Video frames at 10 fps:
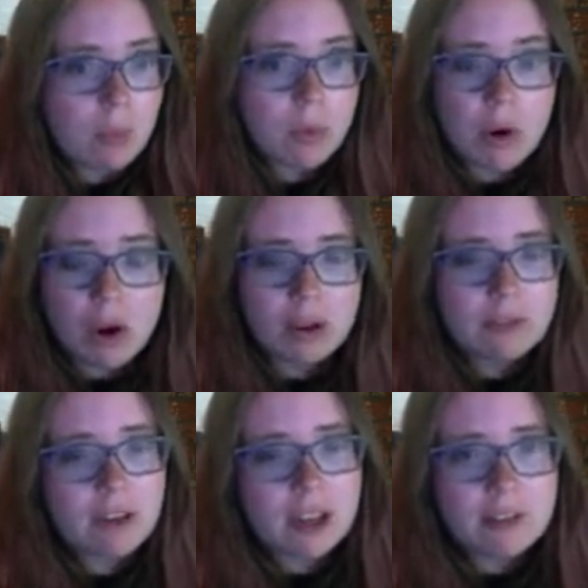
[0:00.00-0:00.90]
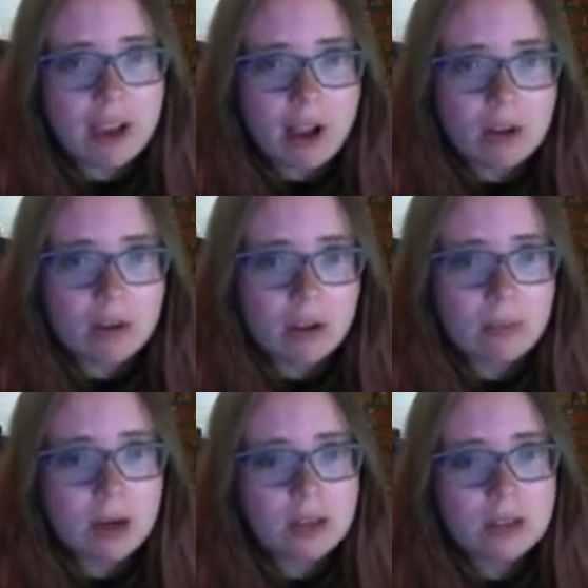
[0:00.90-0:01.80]
am not a fan of
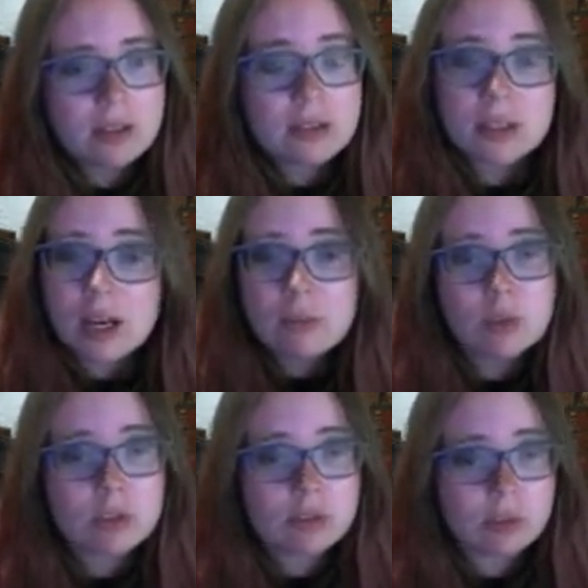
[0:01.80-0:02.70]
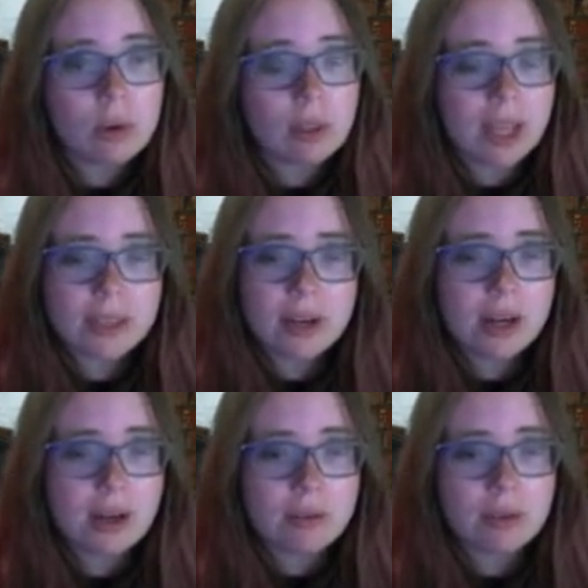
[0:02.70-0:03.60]
alcohol markers, and I'm just so glad that
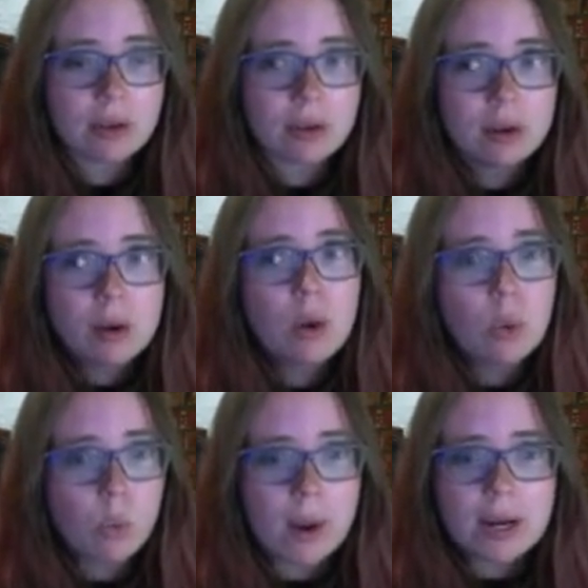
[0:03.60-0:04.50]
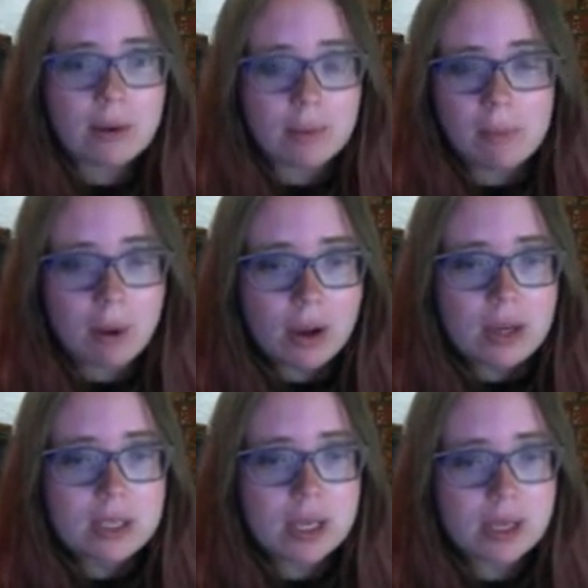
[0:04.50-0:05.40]
I never went out and
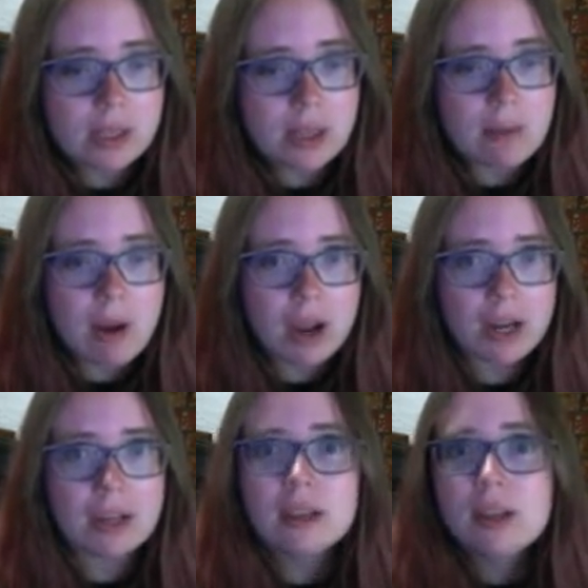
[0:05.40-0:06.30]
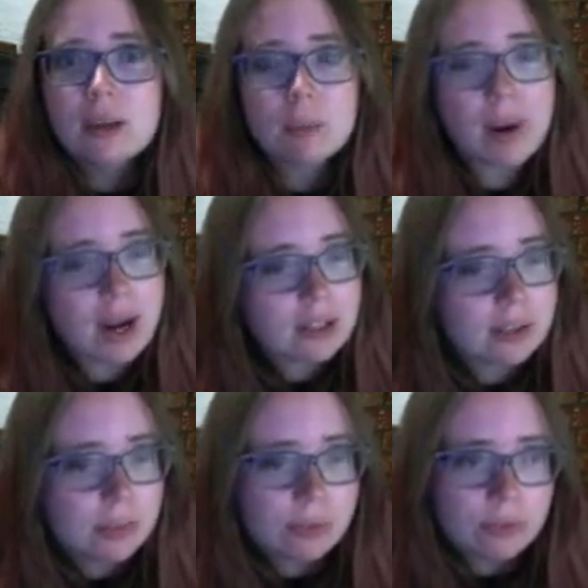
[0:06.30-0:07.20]
bought a ton of them. I
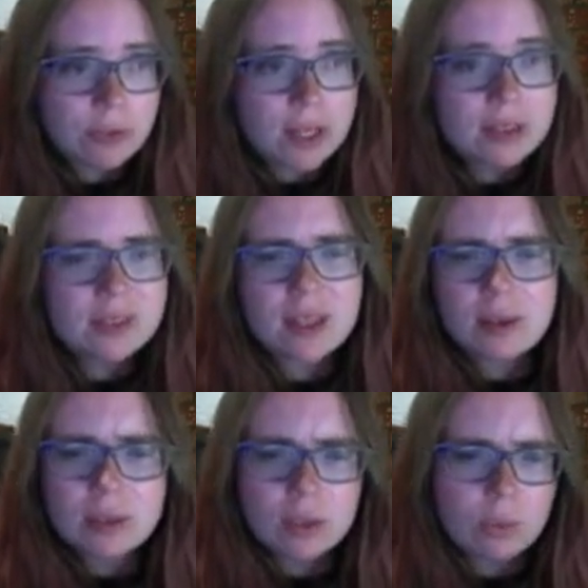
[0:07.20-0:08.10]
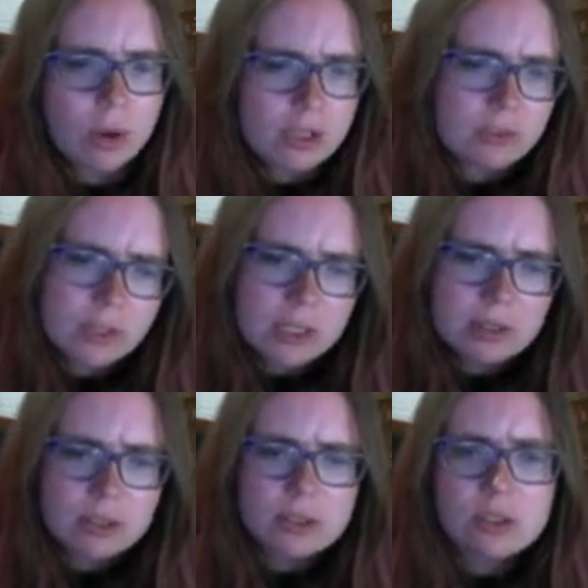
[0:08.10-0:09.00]
practiced with friends, I, you know, watch
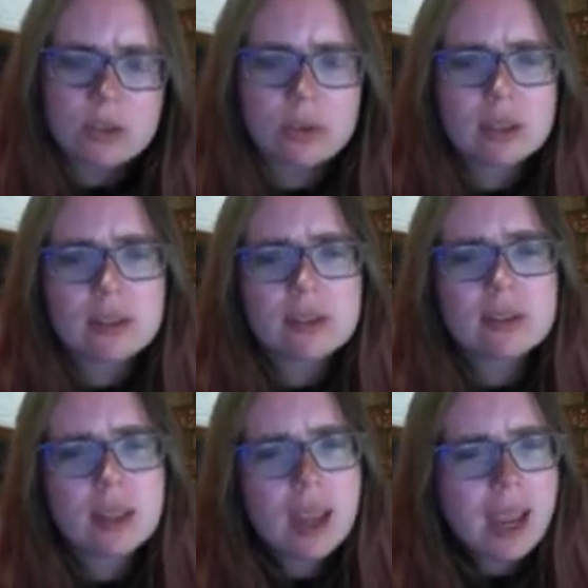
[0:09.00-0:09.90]
videos and tutorials,